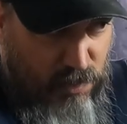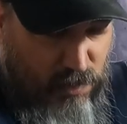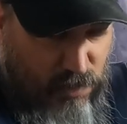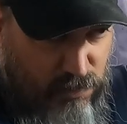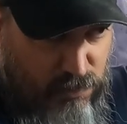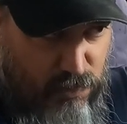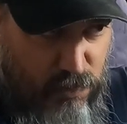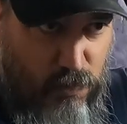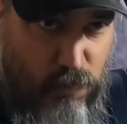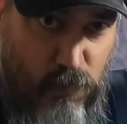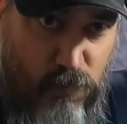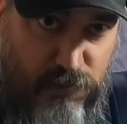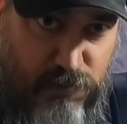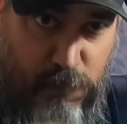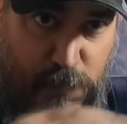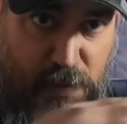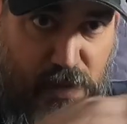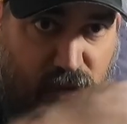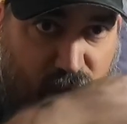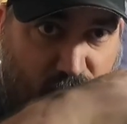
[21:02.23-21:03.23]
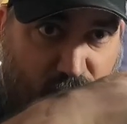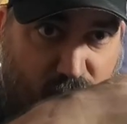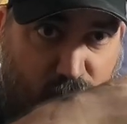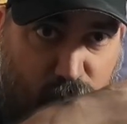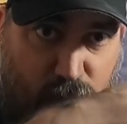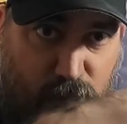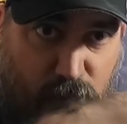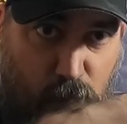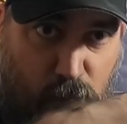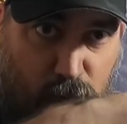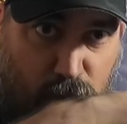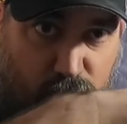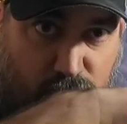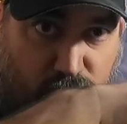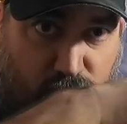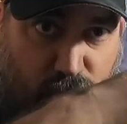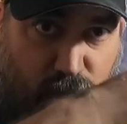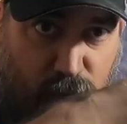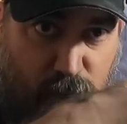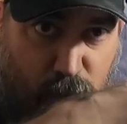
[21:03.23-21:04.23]
because you're going to want your pinion angle to
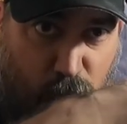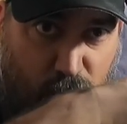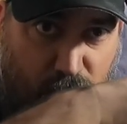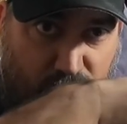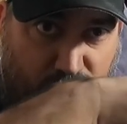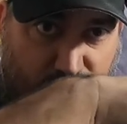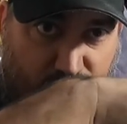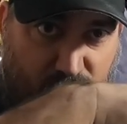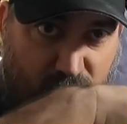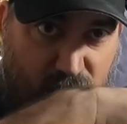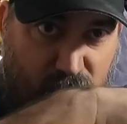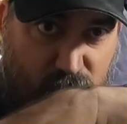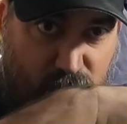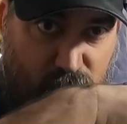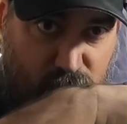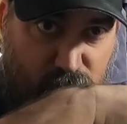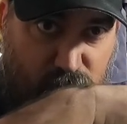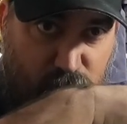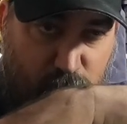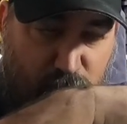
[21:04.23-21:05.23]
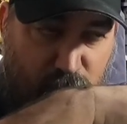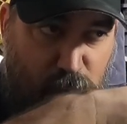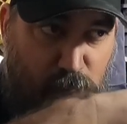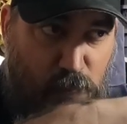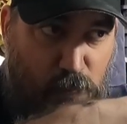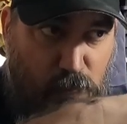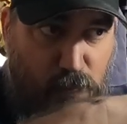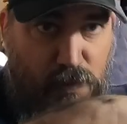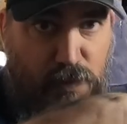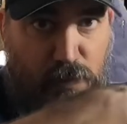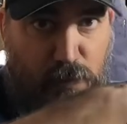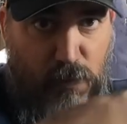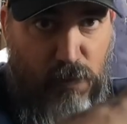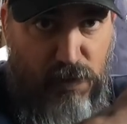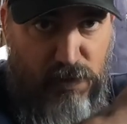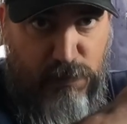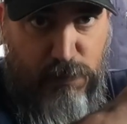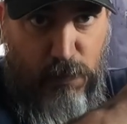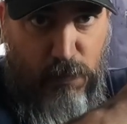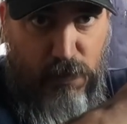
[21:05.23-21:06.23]
force to point down a little bit more than it
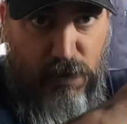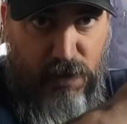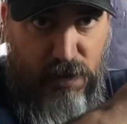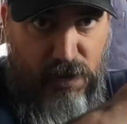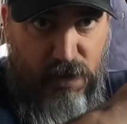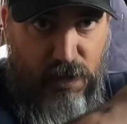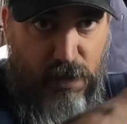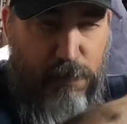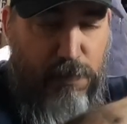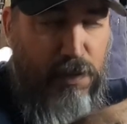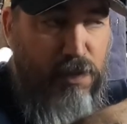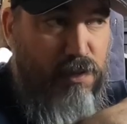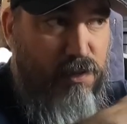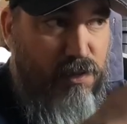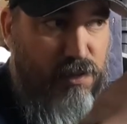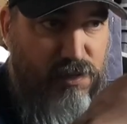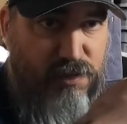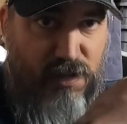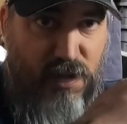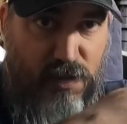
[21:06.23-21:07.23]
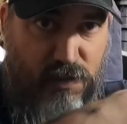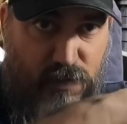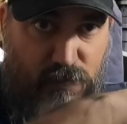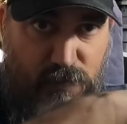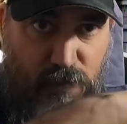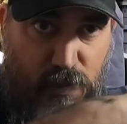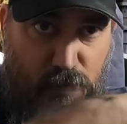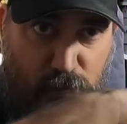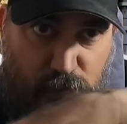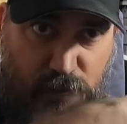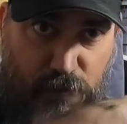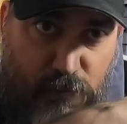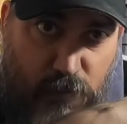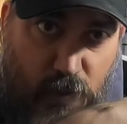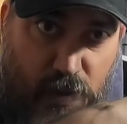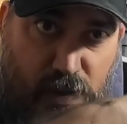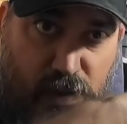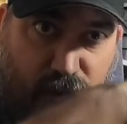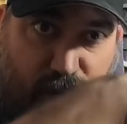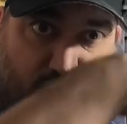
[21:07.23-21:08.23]
was pointed up, because now you've lowered, you've
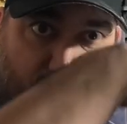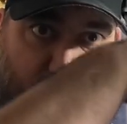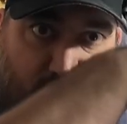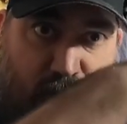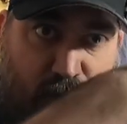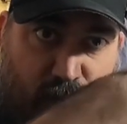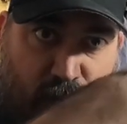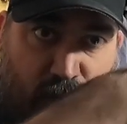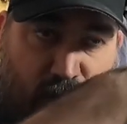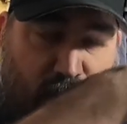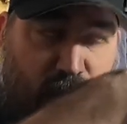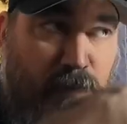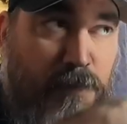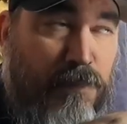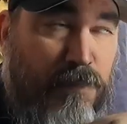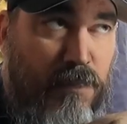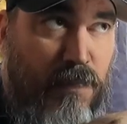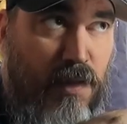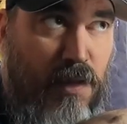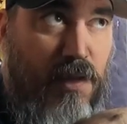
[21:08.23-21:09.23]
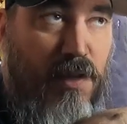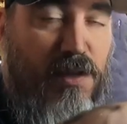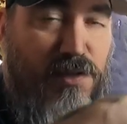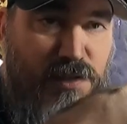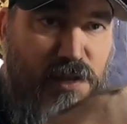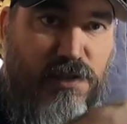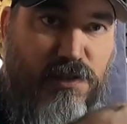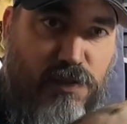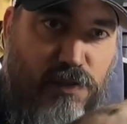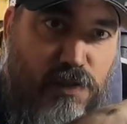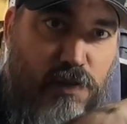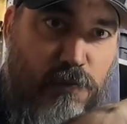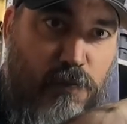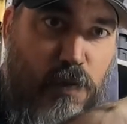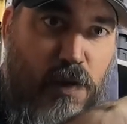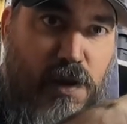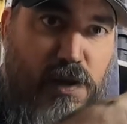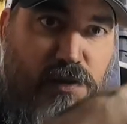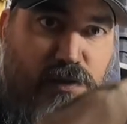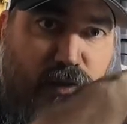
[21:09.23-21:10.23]
raised, essentially you've
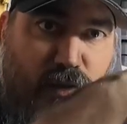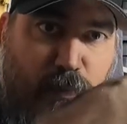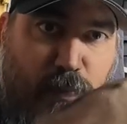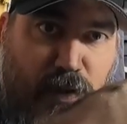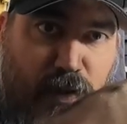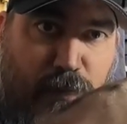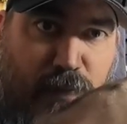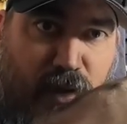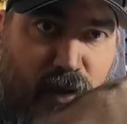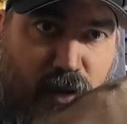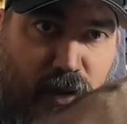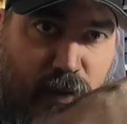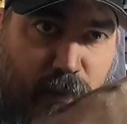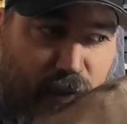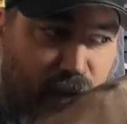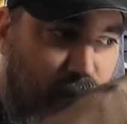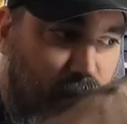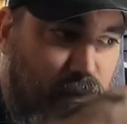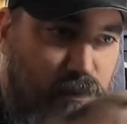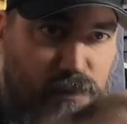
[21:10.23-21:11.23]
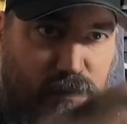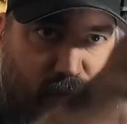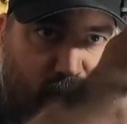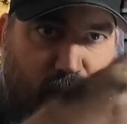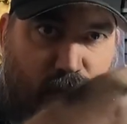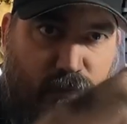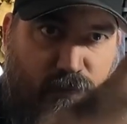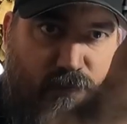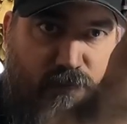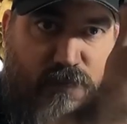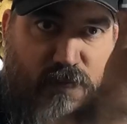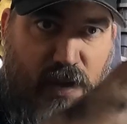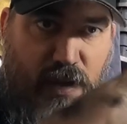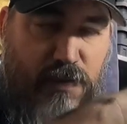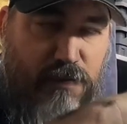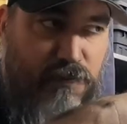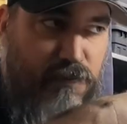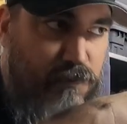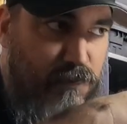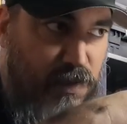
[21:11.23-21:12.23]
raised the pumpkin up now, you know,
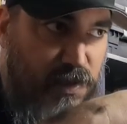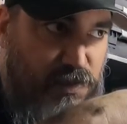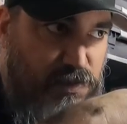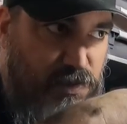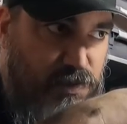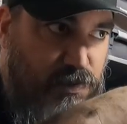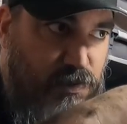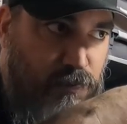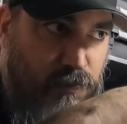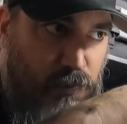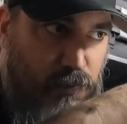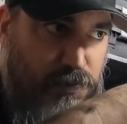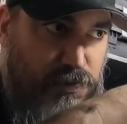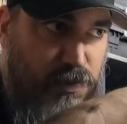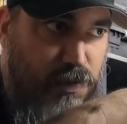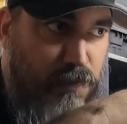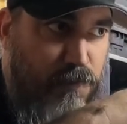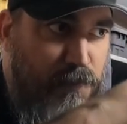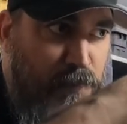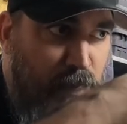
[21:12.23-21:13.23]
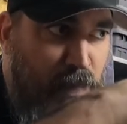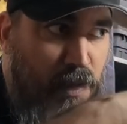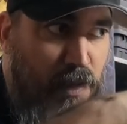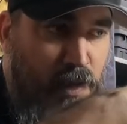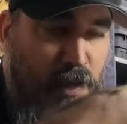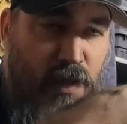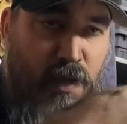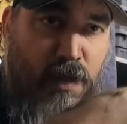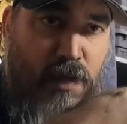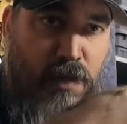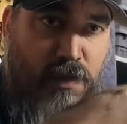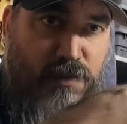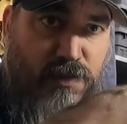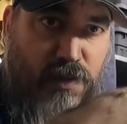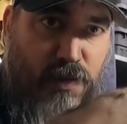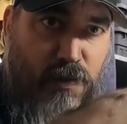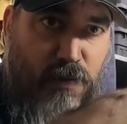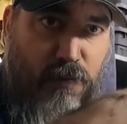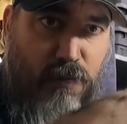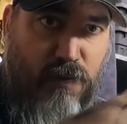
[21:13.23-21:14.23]
five inches or so.
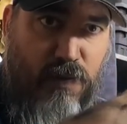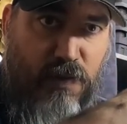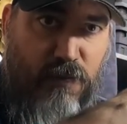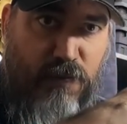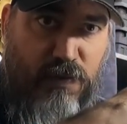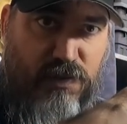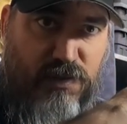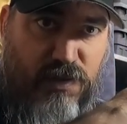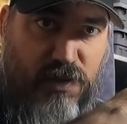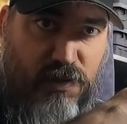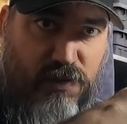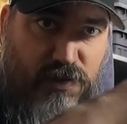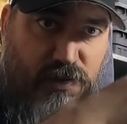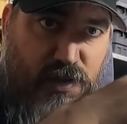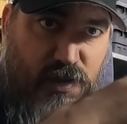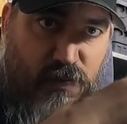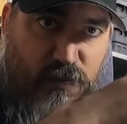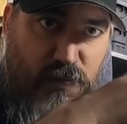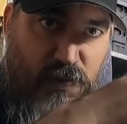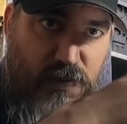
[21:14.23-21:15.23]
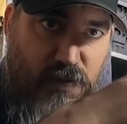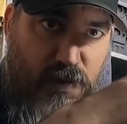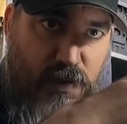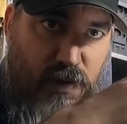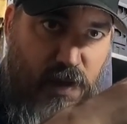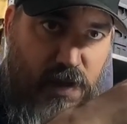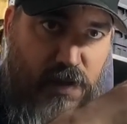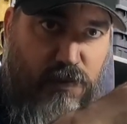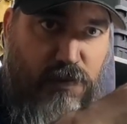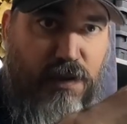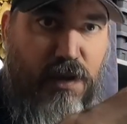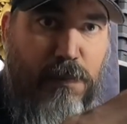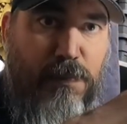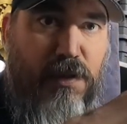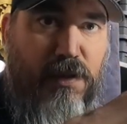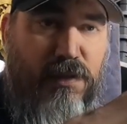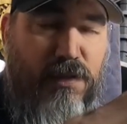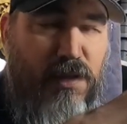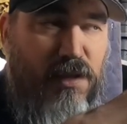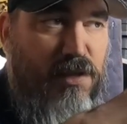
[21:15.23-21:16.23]
So if it's still sitting with it angled up
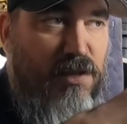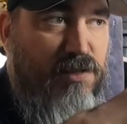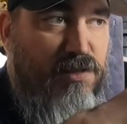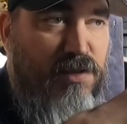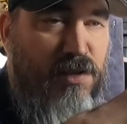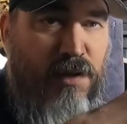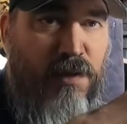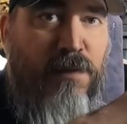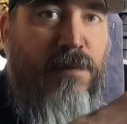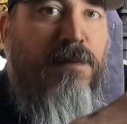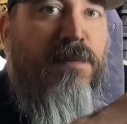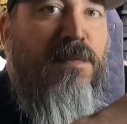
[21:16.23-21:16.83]
like this,